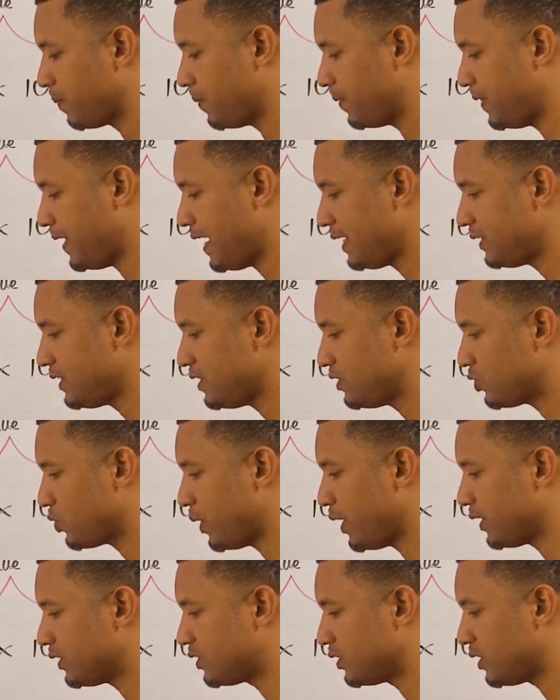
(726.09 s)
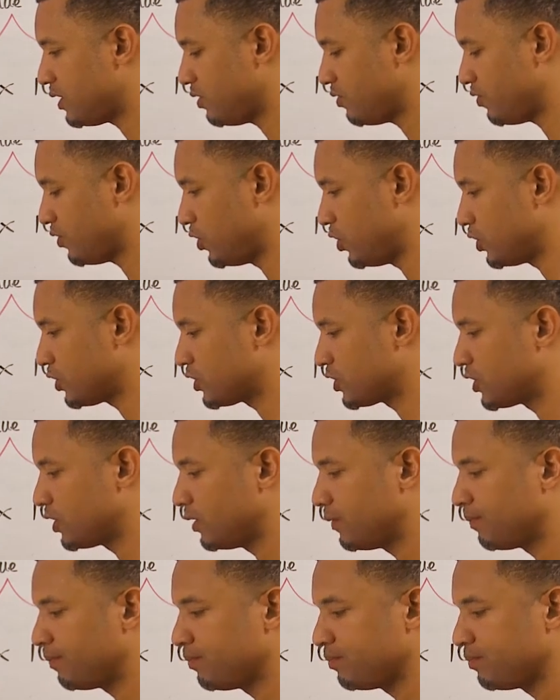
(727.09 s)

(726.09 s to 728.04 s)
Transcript: that is going to give us